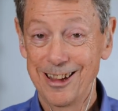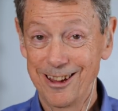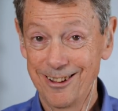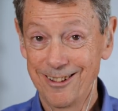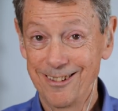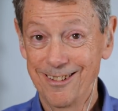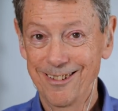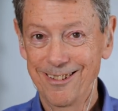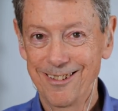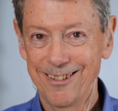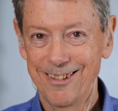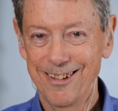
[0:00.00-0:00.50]

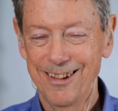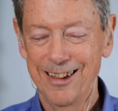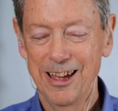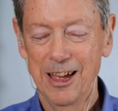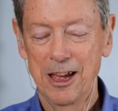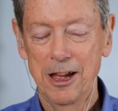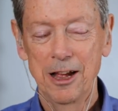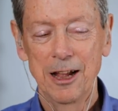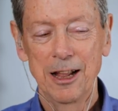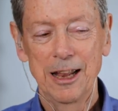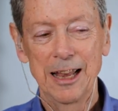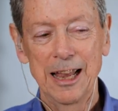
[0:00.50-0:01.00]
You know,
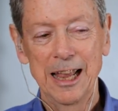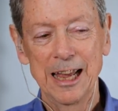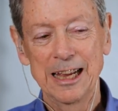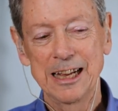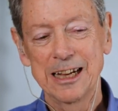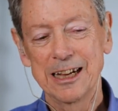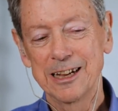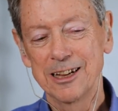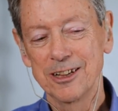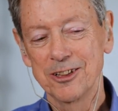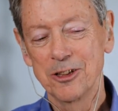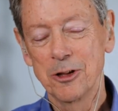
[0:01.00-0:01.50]

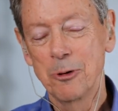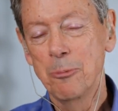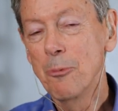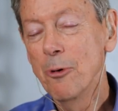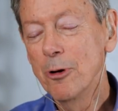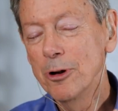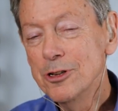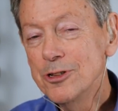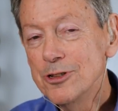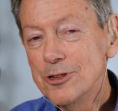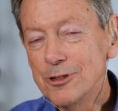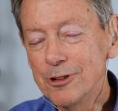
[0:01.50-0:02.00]
like the
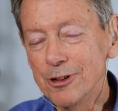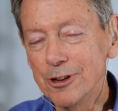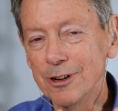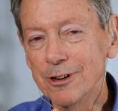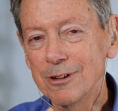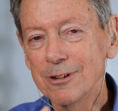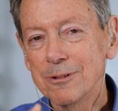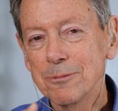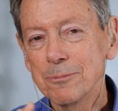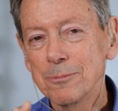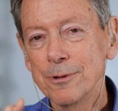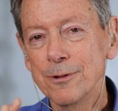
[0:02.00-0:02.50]

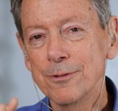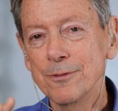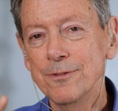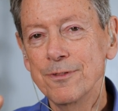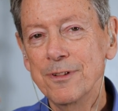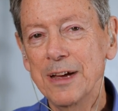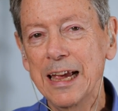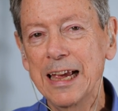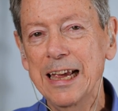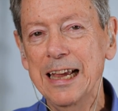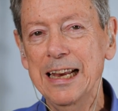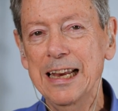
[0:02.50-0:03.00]
moisture
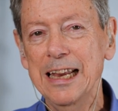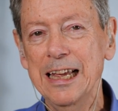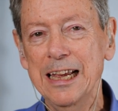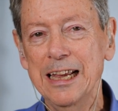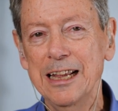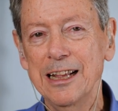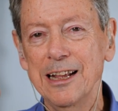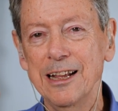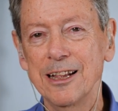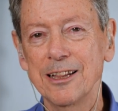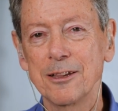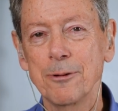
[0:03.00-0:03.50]

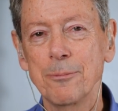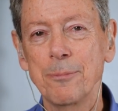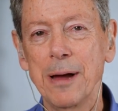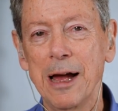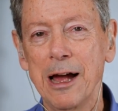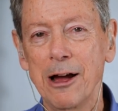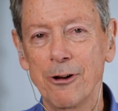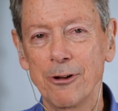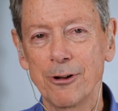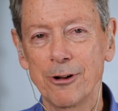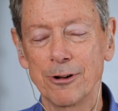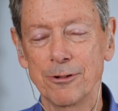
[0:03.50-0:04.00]
pervading the
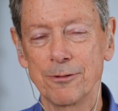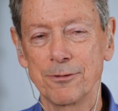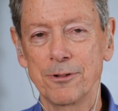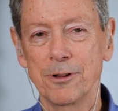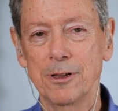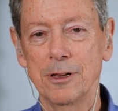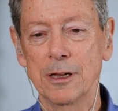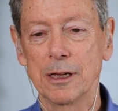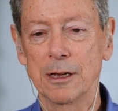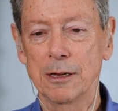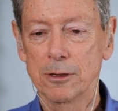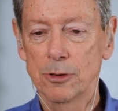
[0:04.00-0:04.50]
powder
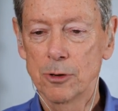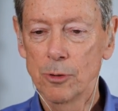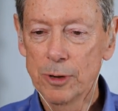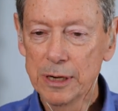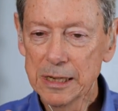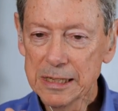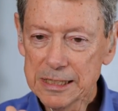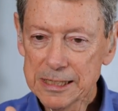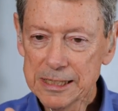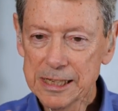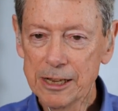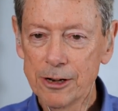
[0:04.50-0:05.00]
fully? To
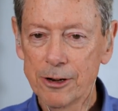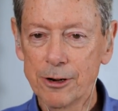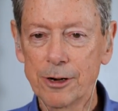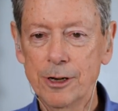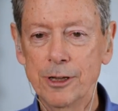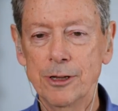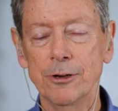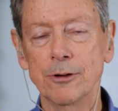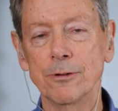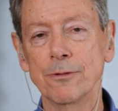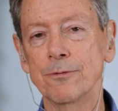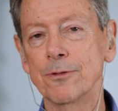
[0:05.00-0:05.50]
what extent are
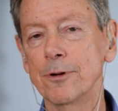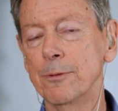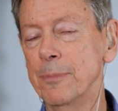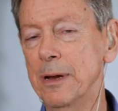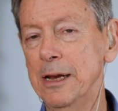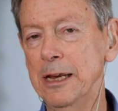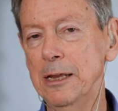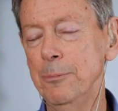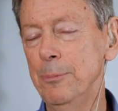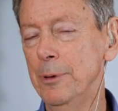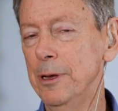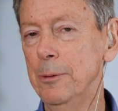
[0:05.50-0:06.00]
you? For
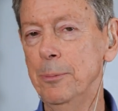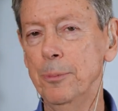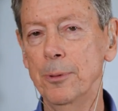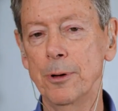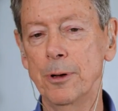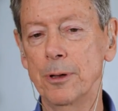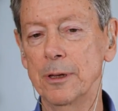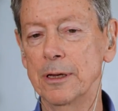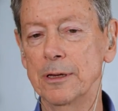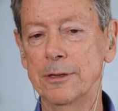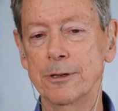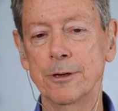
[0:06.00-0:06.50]
many
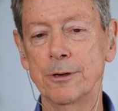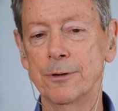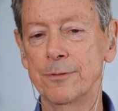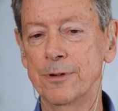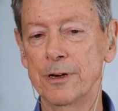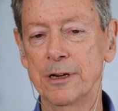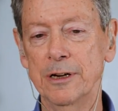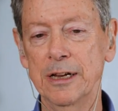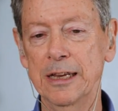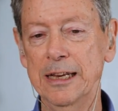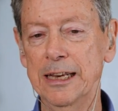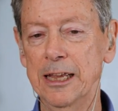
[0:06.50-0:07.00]
people, eh, they're
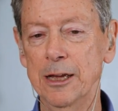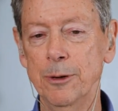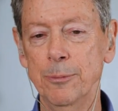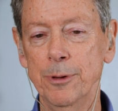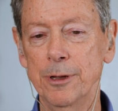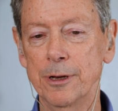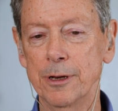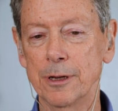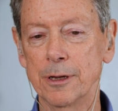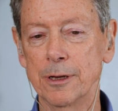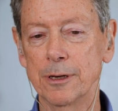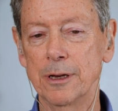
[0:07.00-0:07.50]
very
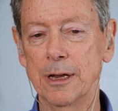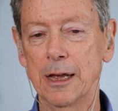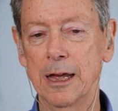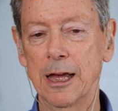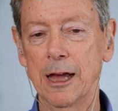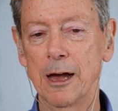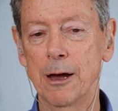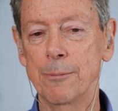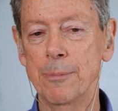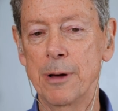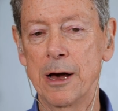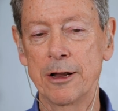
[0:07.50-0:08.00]
inhibited
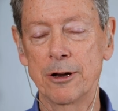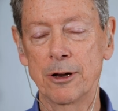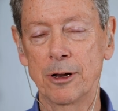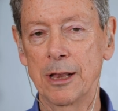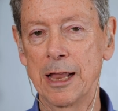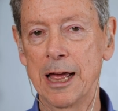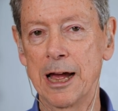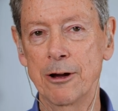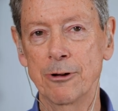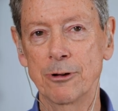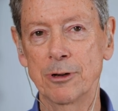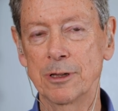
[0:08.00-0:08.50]
about
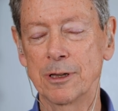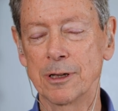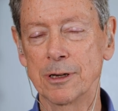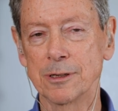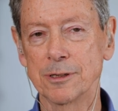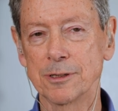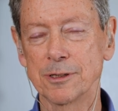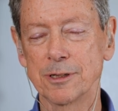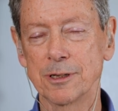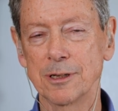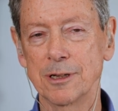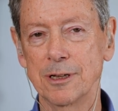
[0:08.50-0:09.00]
allowing
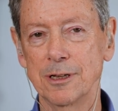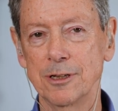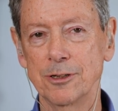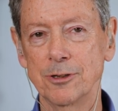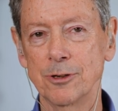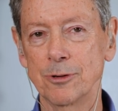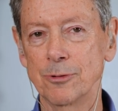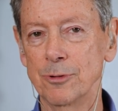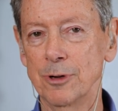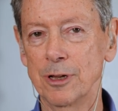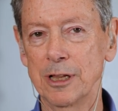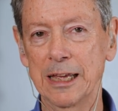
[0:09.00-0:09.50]
this
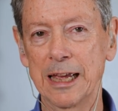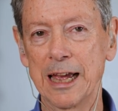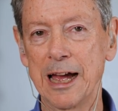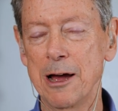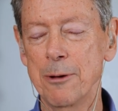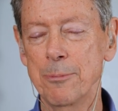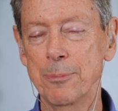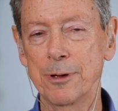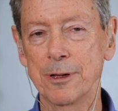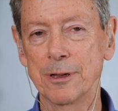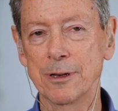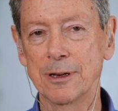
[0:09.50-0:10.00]
to really
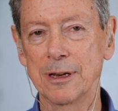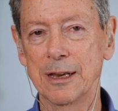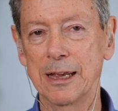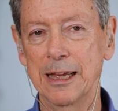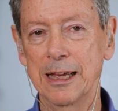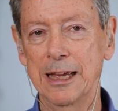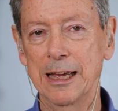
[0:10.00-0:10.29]
happen.